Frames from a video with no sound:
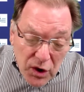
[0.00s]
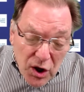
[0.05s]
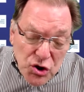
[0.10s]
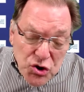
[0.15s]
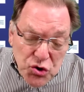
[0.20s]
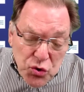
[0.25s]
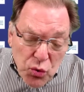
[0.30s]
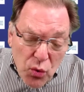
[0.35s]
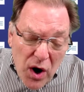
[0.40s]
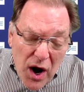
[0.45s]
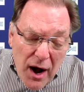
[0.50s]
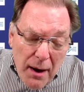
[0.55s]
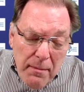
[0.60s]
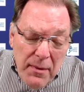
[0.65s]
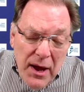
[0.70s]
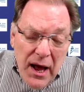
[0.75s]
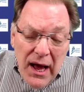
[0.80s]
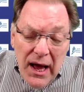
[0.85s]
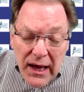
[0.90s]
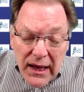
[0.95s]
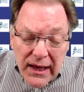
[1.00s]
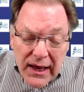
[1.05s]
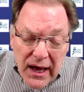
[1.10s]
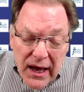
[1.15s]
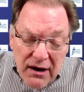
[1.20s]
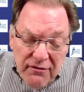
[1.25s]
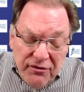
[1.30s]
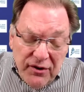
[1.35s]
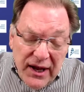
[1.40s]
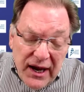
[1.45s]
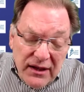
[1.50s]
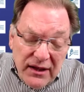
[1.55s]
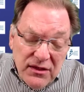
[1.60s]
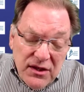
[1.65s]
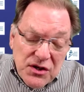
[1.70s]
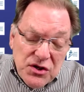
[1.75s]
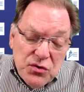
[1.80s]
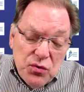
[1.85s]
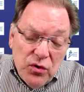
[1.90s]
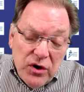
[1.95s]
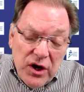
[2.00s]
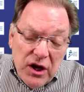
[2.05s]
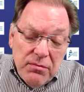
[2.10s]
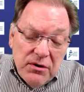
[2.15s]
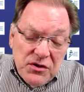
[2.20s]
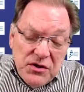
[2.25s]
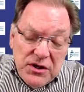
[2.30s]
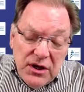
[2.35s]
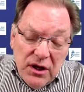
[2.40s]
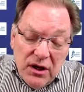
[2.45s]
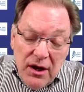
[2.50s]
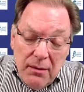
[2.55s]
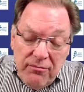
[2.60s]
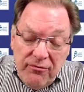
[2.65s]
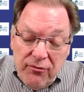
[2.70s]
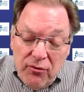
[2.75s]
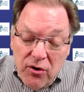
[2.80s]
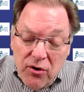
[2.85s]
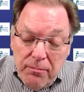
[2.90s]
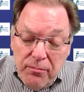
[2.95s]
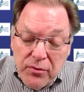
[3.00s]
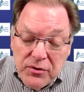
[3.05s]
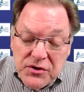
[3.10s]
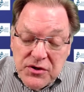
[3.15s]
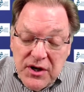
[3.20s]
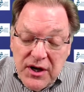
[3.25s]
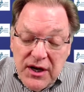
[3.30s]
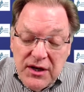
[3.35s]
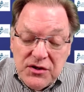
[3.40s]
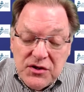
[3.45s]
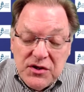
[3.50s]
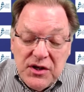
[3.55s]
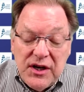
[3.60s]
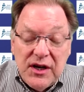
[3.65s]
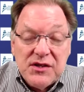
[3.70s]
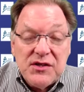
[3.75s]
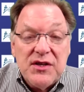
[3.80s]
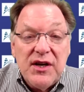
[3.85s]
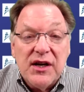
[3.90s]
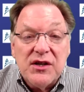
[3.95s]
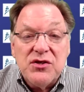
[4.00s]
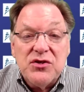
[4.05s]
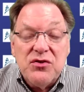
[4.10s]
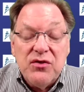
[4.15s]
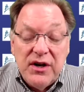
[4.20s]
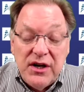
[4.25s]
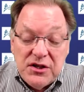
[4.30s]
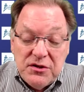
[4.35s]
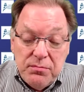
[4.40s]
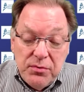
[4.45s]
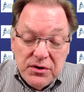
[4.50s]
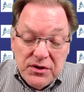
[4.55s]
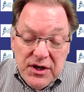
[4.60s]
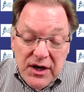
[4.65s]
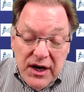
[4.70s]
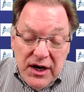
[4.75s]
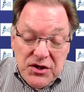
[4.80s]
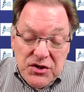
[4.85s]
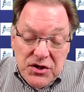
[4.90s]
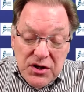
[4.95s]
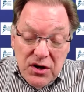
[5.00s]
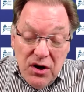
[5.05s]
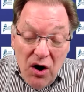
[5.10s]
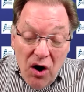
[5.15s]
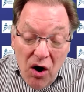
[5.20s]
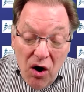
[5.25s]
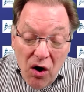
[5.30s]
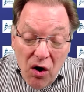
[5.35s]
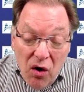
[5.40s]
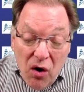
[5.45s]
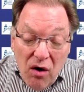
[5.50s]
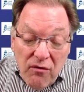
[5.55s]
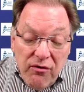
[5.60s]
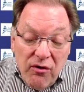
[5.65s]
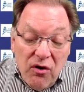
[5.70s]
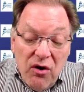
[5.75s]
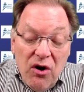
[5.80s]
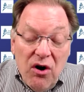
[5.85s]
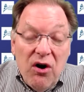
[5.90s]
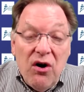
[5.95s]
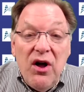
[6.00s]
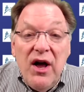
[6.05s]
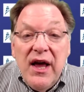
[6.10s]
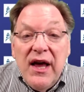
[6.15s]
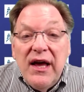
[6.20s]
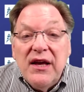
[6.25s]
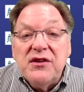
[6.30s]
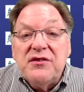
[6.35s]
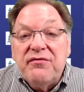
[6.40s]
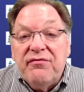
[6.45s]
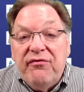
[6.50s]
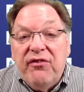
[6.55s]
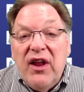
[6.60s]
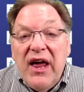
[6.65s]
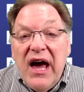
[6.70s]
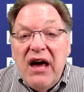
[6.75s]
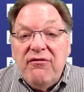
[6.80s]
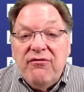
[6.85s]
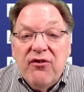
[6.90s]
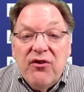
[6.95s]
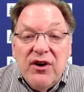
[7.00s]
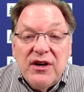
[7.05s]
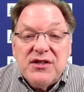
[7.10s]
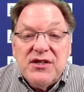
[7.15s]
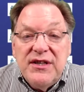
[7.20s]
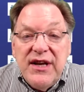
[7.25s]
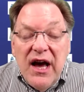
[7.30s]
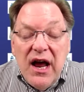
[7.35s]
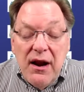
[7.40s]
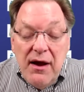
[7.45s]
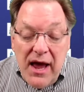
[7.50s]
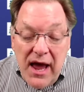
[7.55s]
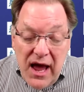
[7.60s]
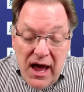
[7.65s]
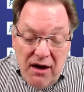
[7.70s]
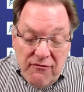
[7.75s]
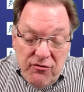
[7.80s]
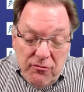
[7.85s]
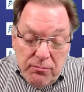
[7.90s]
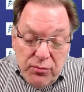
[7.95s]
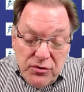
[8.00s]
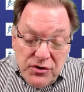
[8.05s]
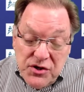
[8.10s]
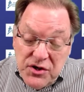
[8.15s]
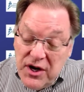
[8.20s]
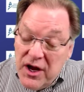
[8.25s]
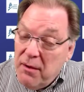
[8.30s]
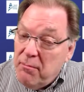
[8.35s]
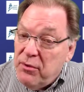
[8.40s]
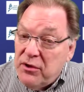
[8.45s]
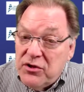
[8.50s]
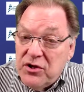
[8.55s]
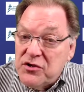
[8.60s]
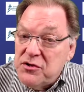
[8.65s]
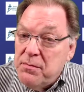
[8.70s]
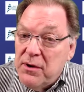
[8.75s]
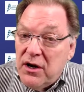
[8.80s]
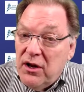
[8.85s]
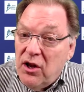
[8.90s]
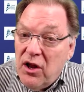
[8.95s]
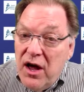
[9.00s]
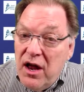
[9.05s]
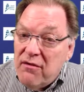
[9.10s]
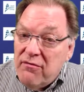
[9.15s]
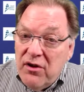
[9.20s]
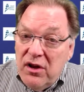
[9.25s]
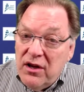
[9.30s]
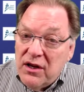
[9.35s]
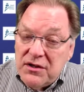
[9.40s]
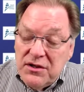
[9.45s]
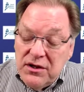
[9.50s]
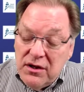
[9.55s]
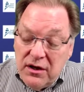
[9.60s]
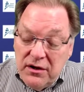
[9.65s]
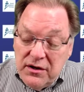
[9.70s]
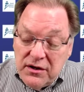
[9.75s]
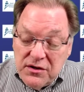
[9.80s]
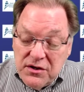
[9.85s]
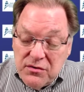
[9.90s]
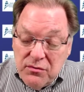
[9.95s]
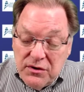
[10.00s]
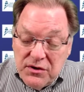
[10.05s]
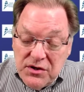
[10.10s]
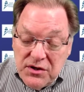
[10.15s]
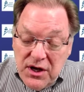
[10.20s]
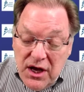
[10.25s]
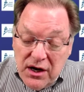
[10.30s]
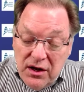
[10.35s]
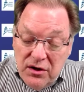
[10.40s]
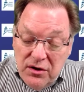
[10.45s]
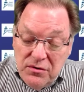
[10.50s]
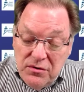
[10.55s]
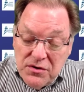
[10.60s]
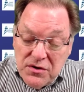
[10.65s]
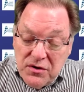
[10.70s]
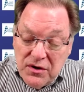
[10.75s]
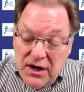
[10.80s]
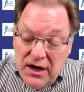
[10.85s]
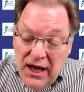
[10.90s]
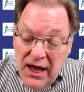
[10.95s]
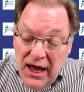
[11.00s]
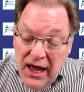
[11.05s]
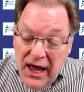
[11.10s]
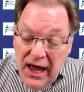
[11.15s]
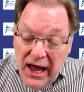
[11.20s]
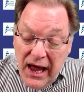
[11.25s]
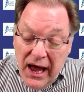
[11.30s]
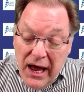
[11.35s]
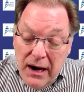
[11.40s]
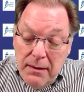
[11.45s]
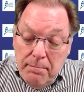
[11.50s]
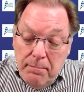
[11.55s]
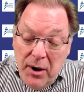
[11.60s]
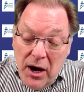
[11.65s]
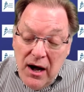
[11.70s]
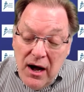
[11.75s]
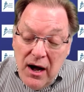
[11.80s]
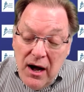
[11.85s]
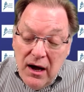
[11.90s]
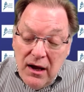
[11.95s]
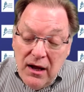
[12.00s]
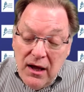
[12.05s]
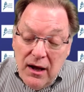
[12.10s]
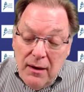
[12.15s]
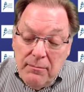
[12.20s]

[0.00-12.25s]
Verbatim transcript: Schwab kind of flat this week, but still up 4%. CSX Transportation overall is flat for us, down 0.5%, but there's been a lot of volatility, so it's not a loser yet. And BOK